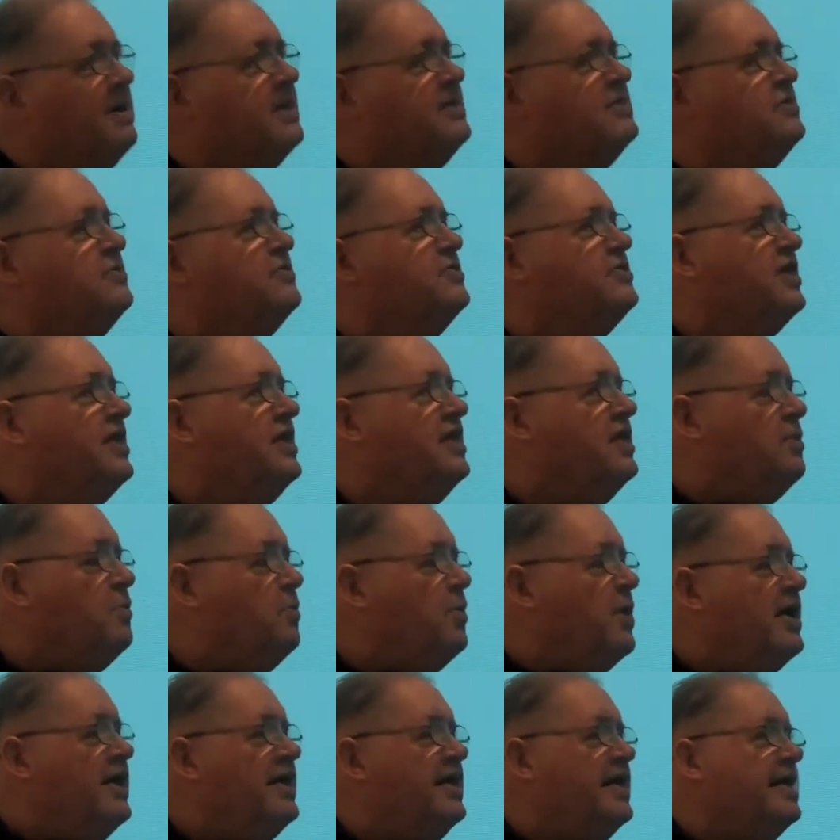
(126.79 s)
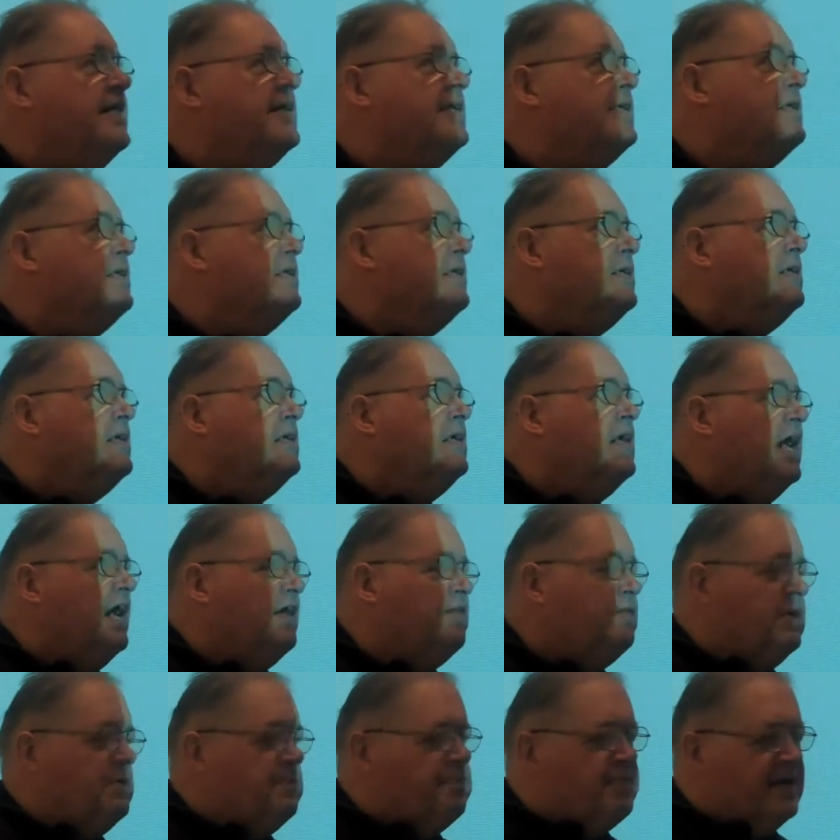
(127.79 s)
But you see, in a way,
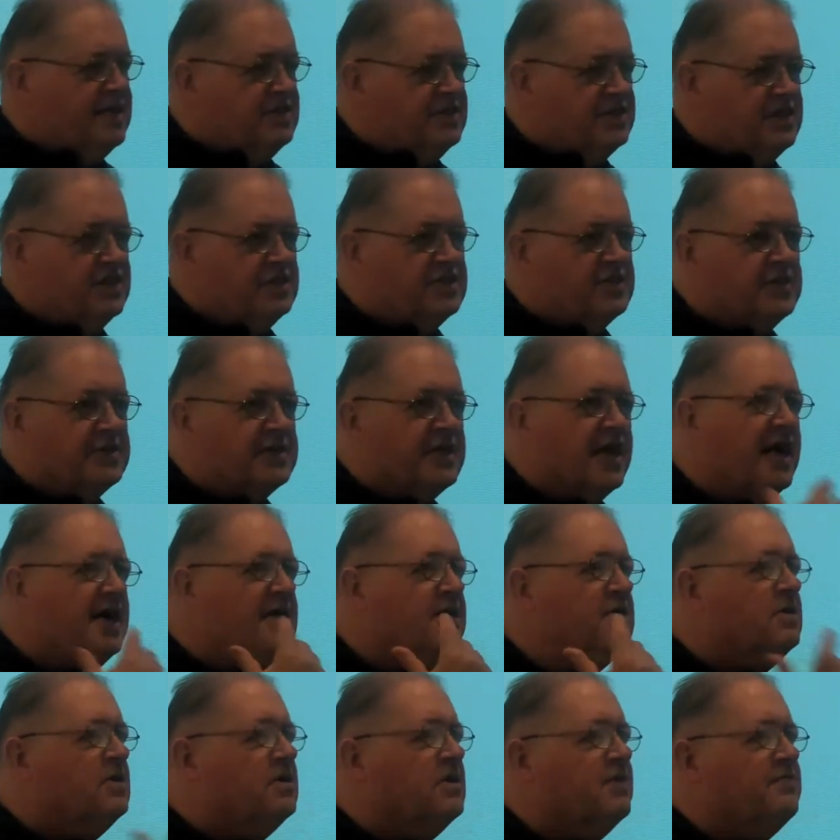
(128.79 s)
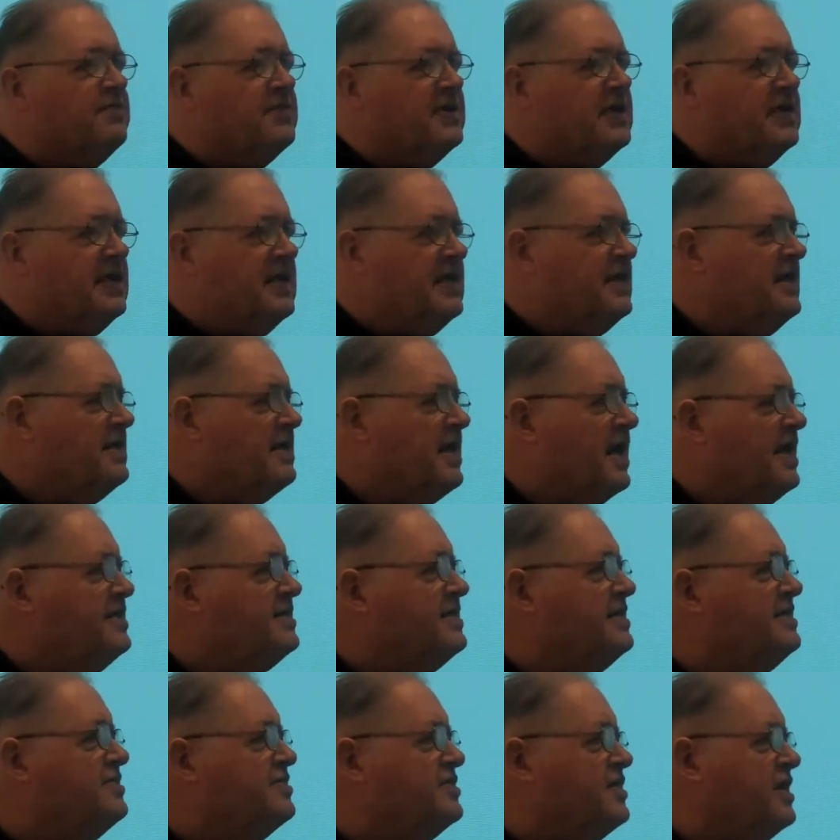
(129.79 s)
if we place this at the end of the
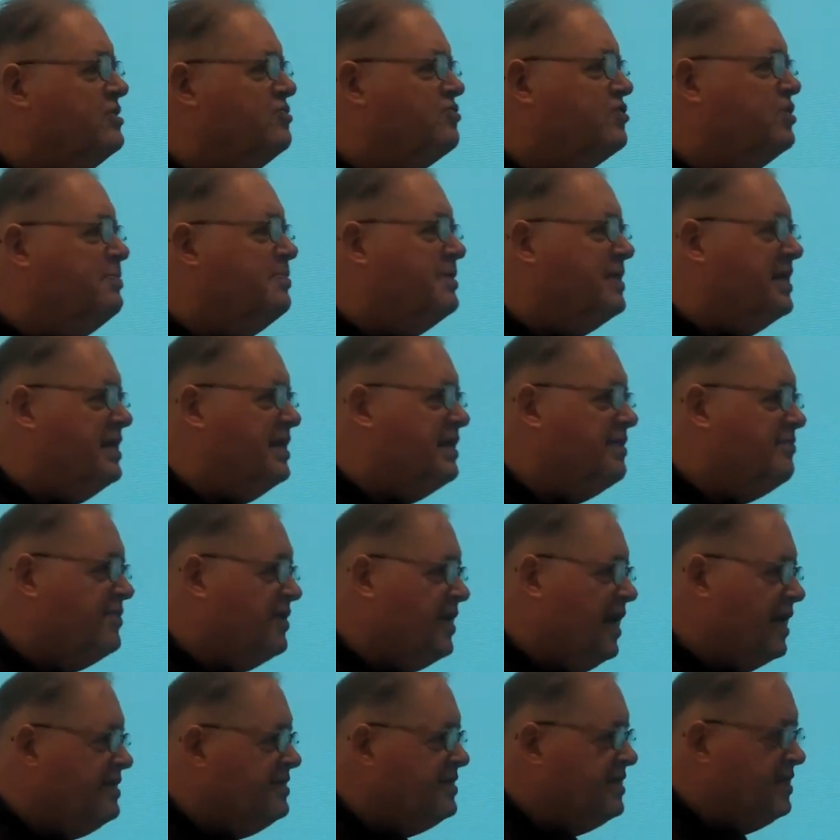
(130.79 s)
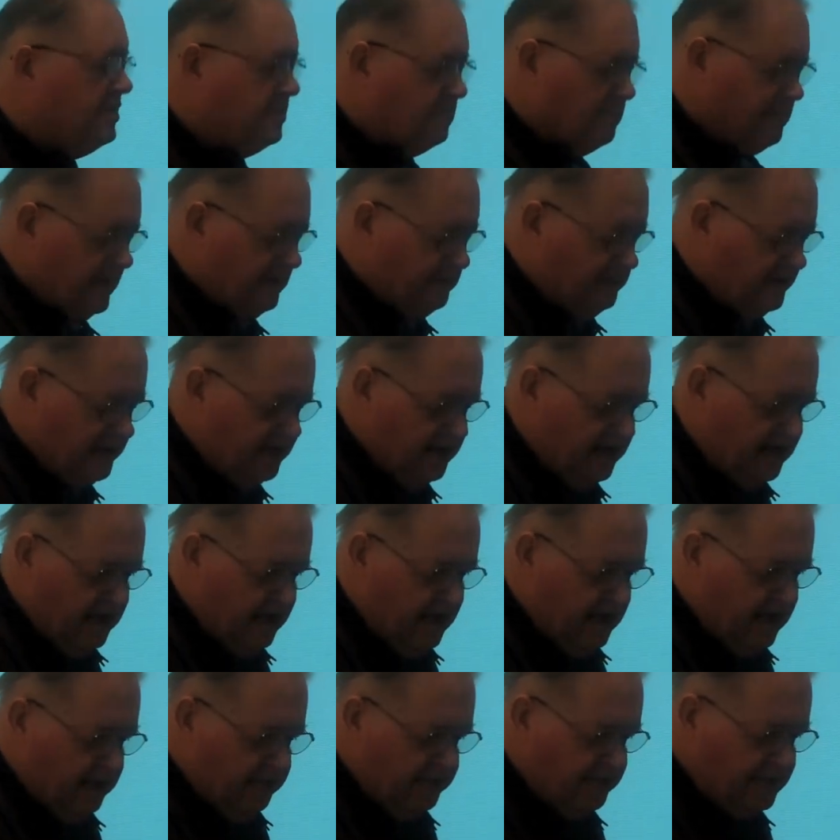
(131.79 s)
18th century, beginning of the 19th maybe,
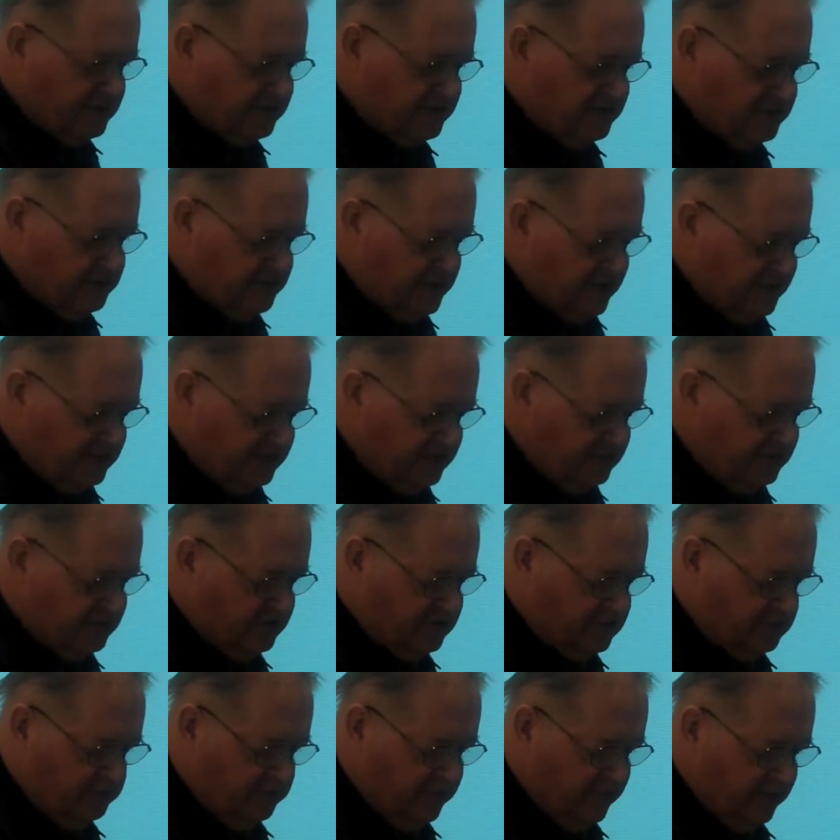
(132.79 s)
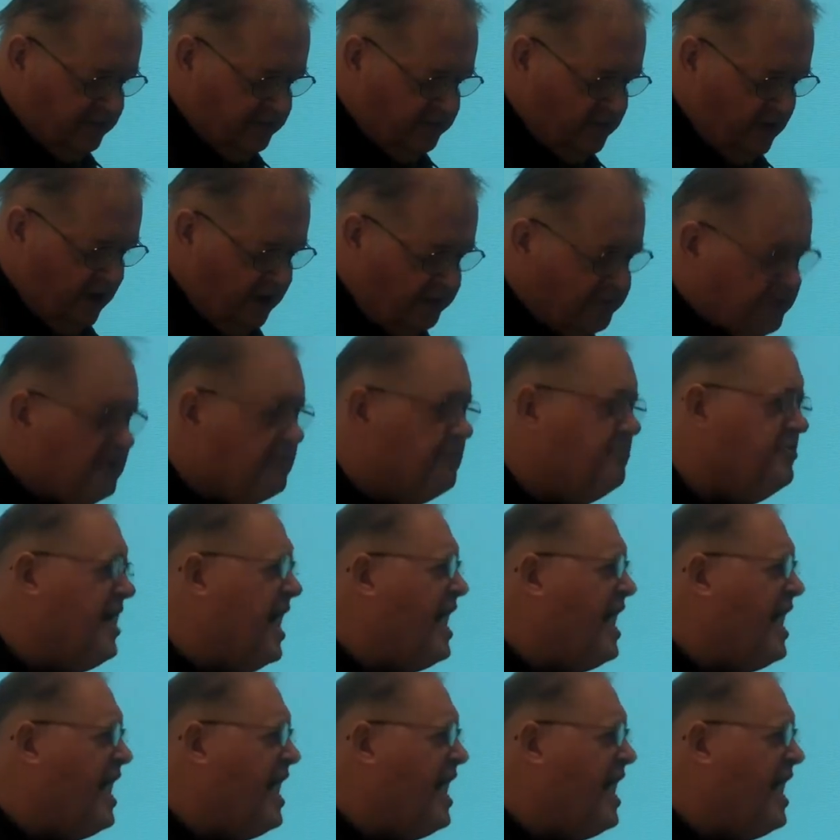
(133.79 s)
this suggests to me a rather